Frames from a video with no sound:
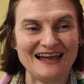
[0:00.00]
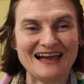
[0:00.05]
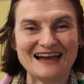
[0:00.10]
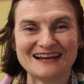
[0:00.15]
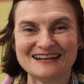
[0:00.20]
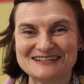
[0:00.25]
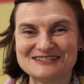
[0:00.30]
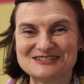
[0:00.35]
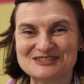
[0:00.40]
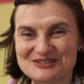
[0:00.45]

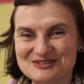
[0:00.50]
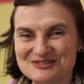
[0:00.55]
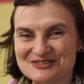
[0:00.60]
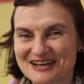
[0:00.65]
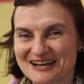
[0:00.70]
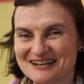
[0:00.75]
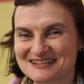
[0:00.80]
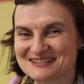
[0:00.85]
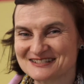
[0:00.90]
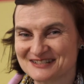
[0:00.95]
And in
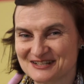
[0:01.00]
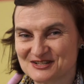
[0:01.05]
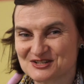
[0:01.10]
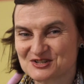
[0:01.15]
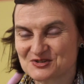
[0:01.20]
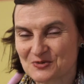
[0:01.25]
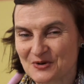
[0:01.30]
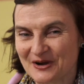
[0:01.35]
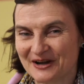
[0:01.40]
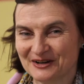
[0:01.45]

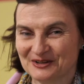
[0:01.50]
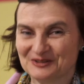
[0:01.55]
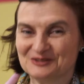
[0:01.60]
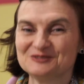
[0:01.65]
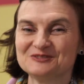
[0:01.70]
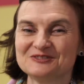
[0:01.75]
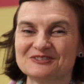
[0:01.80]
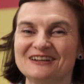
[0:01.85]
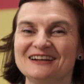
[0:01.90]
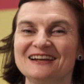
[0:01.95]

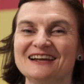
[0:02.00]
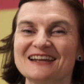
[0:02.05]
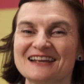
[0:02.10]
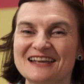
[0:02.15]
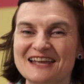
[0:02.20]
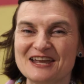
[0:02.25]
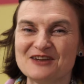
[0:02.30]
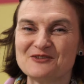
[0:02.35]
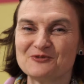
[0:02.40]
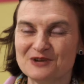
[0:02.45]
2012,
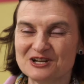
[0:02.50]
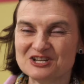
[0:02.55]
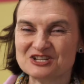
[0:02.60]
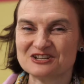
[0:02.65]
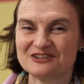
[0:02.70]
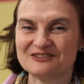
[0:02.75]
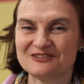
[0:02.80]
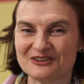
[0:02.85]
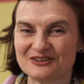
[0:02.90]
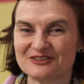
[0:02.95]
King
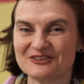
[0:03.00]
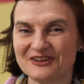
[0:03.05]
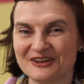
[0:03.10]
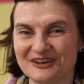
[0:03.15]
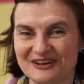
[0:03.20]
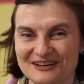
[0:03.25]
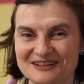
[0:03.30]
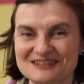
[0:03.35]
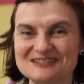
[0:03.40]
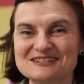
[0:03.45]
Richard
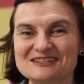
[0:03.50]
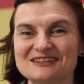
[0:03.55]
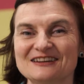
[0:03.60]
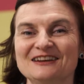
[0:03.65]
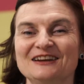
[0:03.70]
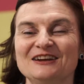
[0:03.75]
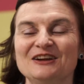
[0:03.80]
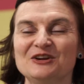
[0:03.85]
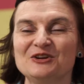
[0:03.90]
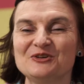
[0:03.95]
III,
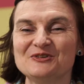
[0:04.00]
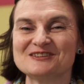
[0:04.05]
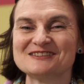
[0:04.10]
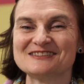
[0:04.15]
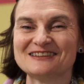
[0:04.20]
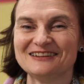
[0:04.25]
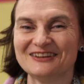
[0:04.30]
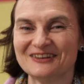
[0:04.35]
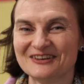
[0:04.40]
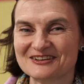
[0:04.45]
who is
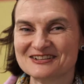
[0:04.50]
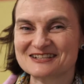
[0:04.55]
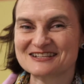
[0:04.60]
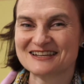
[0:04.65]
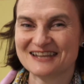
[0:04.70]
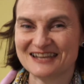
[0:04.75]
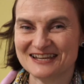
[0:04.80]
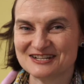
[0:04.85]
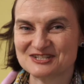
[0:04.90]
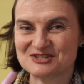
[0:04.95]
the
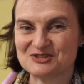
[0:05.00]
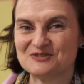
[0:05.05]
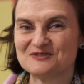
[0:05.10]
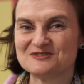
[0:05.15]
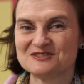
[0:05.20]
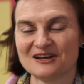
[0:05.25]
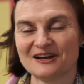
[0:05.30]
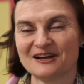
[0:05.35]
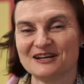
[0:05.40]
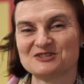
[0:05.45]
last king to
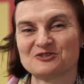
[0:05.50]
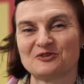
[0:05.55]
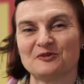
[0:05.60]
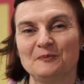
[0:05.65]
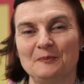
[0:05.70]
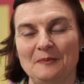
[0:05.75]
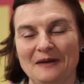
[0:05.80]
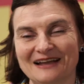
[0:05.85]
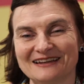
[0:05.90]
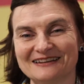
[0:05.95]
have died
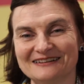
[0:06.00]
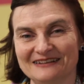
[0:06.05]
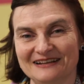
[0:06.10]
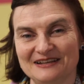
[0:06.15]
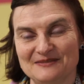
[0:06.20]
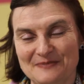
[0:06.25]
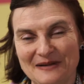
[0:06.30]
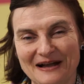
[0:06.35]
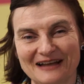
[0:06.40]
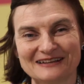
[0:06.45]

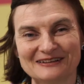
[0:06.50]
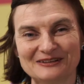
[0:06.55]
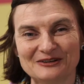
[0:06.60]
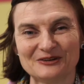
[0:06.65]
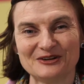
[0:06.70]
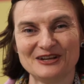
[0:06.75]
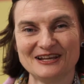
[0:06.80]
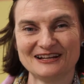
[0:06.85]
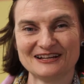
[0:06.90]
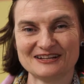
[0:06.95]
in battle
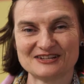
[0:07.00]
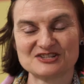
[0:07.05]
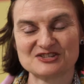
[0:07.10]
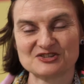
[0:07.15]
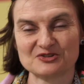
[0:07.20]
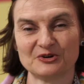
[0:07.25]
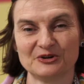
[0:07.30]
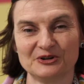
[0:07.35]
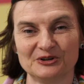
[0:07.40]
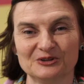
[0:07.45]
on English
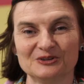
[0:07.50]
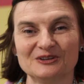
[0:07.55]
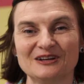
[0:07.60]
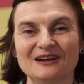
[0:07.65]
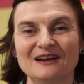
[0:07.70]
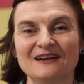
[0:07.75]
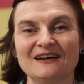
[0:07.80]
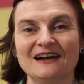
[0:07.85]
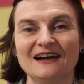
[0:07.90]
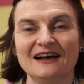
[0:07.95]
soil
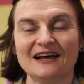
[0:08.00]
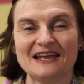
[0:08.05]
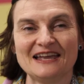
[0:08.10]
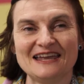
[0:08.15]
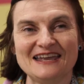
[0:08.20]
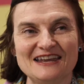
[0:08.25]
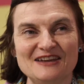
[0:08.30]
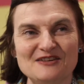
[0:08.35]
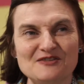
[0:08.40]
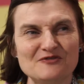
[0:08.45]

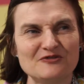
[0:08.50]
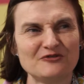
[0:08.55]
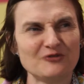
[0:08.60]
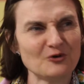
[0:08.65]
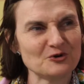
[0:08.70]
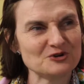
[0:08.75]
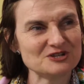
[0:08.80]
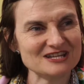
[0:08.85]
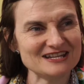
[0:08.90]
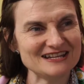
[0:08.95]
in
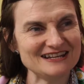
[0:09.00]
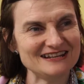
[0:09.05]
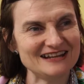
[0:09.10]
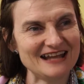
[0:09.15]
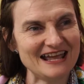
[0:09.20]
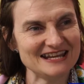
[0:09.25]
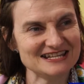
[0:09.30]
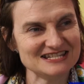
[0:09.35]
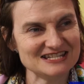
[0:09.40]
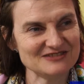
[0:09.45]

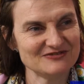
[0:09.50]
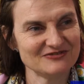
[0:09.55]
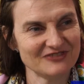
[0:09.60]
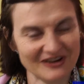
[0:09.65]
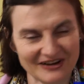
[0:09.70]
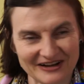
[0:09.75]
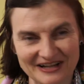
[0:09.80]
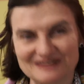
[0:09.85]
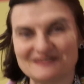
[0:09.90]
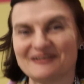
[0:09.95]

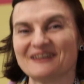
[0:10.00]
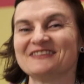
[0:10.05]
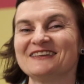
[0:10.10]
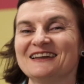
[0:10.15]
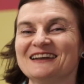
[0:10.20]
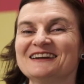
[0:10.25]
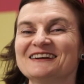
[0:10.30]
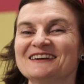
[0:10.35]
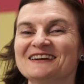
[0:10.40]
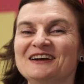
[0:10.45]
1485, I
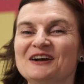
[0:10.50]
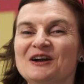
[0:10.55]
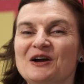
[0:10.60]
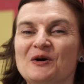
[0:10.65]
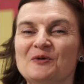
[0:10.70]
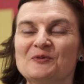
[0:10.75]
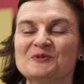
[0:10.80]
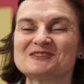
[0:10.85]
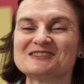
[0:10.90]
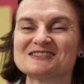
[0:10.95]
think,
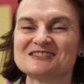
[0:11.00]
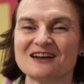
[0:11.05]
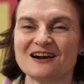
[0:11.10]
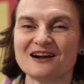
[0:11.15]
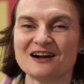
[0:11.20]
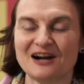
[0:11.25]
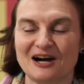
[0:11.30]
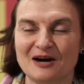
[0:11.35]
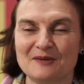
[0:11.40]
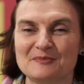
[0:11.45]
was
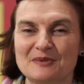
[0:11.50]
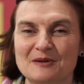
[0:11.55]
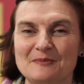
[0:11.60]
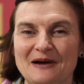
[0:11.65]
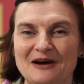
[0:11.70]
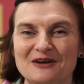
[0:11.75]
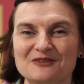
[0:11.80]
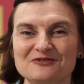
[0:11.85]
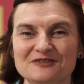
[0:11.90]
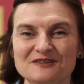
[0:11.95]
dug up
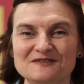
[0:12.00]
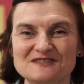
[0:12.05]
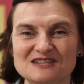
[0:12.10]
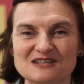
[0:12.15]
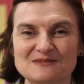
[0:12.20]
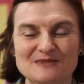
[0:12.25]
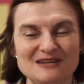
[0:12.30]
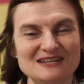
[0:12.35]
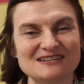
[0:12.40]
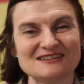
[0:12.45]
about
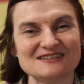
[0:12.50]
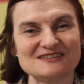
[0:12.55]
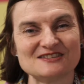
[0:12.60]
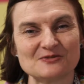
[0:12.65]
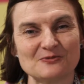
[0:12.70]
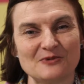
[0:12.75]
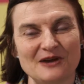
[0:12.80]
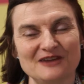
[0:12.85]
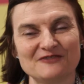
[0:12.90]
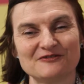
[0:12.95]
50 metres
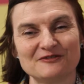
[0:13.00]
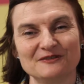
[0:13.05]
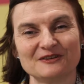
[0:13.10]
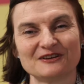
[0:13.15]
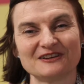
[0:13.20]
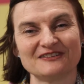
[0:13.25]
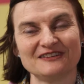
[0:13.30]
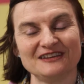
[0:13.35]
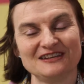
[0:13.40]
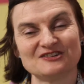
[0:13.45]
away from the
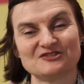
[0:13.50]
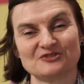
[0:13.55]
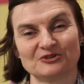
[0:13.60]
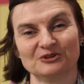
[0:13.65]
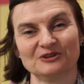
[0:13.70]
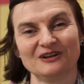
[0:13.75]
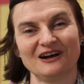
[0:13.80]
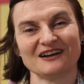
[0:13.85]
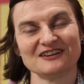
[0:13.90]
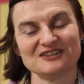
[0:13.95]

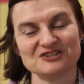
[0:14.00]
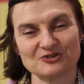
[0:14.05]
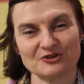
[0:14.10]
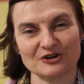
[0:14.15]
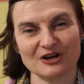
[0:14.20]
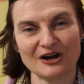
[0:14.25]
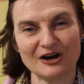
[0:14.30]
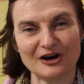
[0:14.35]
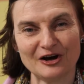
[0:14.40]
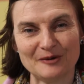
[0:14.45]
cathedral under
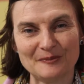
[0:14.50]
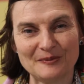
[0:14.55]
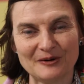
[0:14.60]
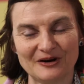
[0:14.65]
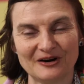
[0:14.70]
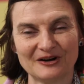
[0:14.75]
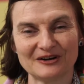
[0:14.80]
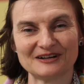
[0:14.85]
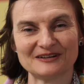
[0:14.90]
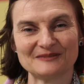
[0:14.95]
a car
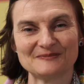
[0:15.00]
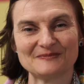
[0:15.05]
park.